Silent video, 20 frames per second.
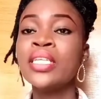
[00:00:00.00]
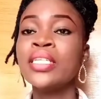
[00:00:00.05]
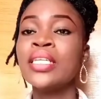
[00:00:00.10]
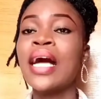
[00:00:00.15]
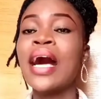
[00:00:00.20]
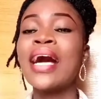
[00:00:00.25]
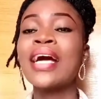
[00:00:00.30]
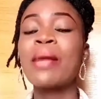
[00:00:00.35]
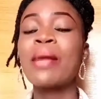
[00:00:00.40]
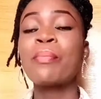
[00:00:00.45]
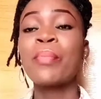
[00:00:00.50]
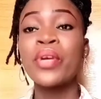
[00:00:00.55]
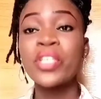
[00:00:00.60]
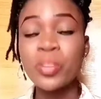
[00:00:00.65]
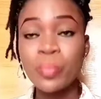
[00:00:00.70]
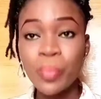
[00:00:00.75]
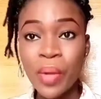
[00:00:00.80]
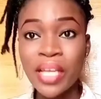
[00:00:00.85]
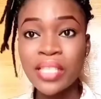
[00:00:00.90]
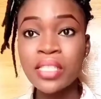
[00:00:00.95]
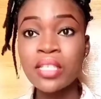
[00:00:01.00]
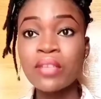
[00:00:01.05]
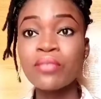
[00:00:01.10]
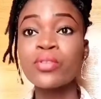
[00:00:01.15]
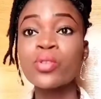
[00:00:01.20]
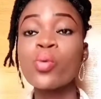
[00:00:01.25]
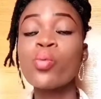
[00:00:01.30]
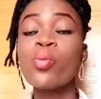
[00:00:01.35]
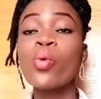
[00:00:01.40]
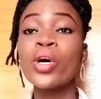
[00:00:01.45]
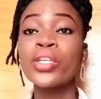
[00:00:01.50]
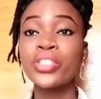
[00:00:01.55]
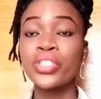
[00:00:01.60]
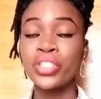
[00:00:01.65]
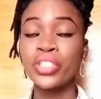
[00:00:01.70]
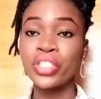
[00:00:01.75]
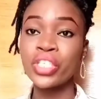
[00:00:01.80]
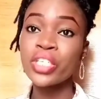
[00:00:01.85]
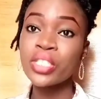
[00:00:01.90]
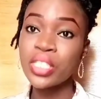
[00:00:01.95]
her perspective to what
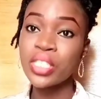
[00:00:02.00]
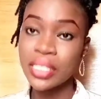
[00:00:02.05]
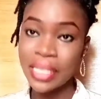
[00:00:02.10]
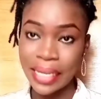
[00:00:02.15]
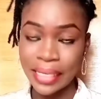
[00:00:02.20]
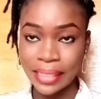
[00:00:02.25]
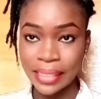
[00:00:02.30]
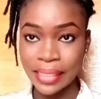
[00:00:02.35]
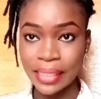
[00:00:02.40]
she said,